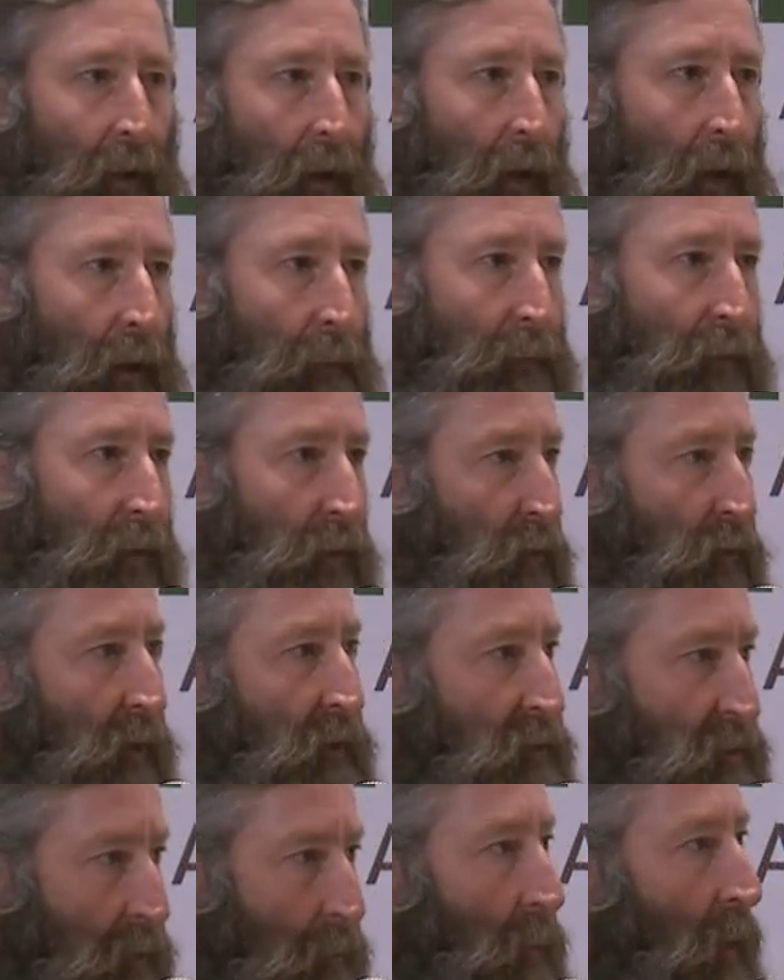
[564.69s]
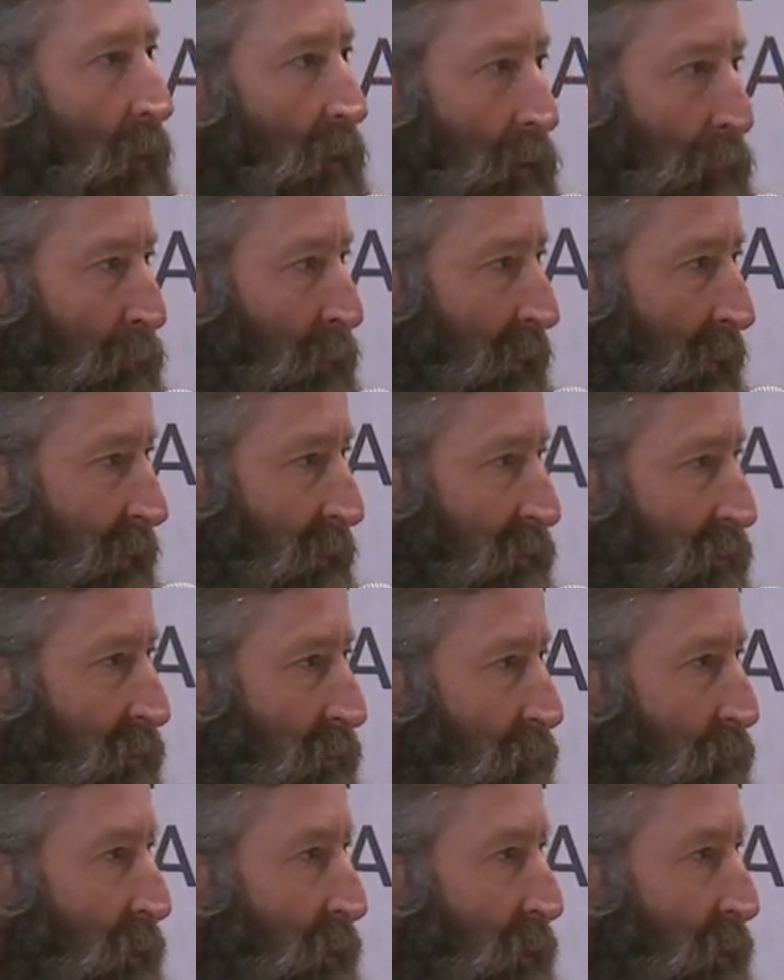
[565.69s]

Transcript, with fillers: um, to trust the marketplace,